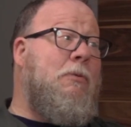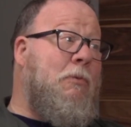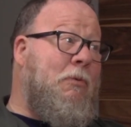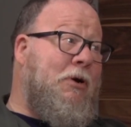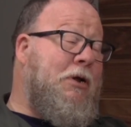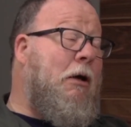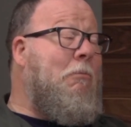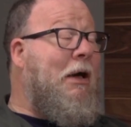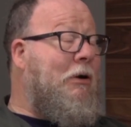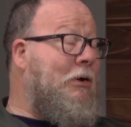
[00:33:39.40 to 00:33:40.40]
what we were talking
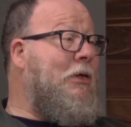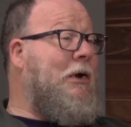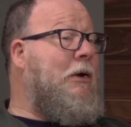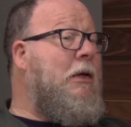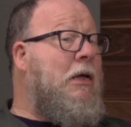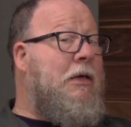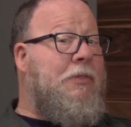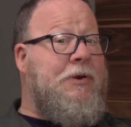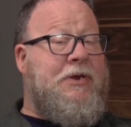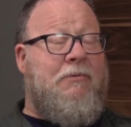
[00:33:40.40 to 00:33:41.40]
about earlier:
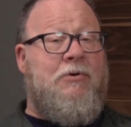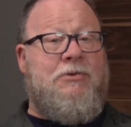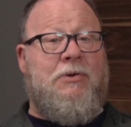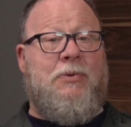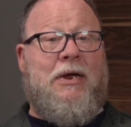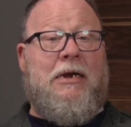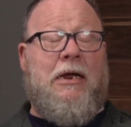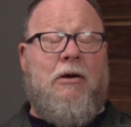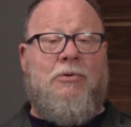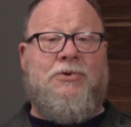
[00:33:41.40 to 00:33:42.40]
the difference between
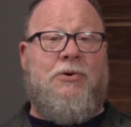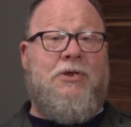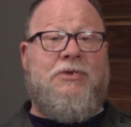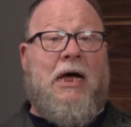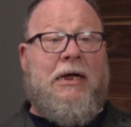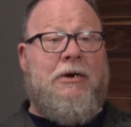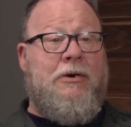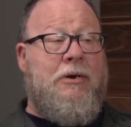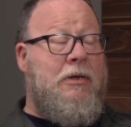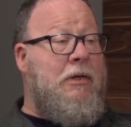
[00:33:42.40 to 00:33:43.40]
a holster
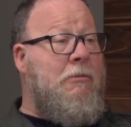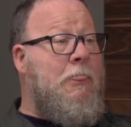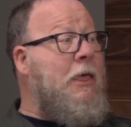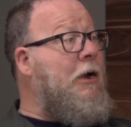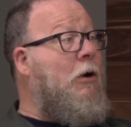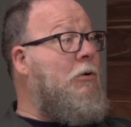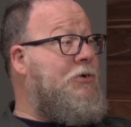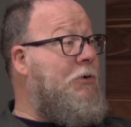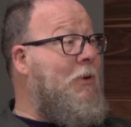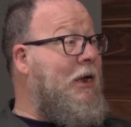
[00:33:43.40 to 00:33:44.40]
designer and a
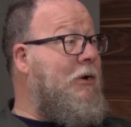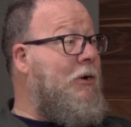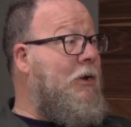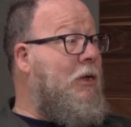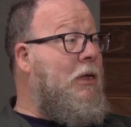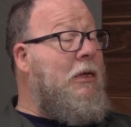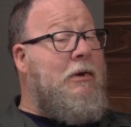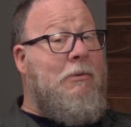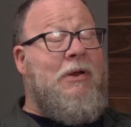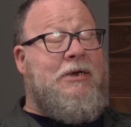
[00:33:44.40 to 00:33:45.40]
holster maker.
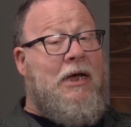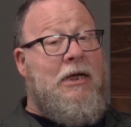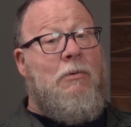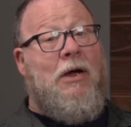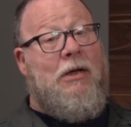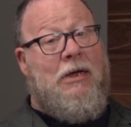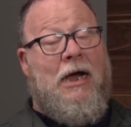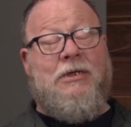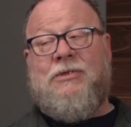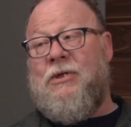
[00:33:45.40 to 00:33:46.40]
And I'm going to tell you what,
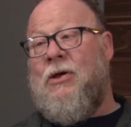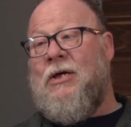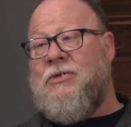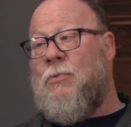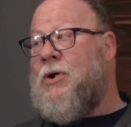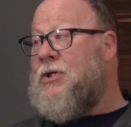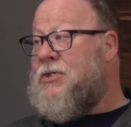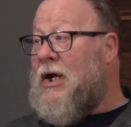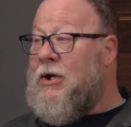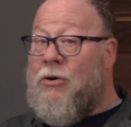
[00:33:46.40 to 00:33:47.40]
guys. You guys that want to
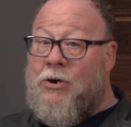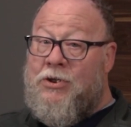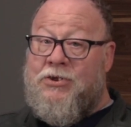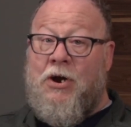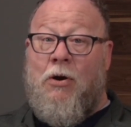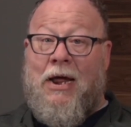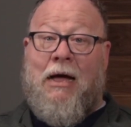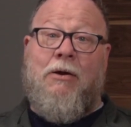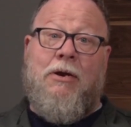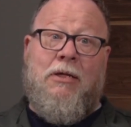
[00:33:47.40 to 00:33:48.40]
decide you're going to start
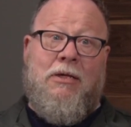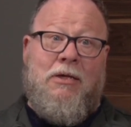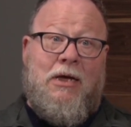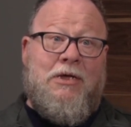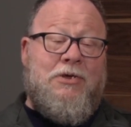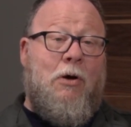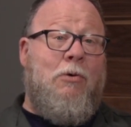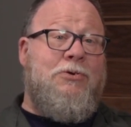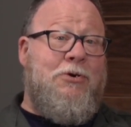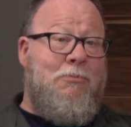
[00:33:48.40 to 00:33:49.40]
out as a
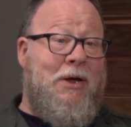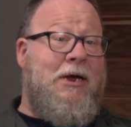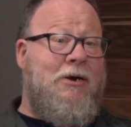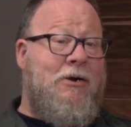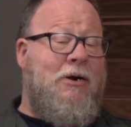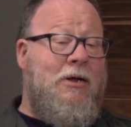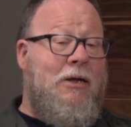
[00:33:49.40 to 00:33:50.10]
holster maker,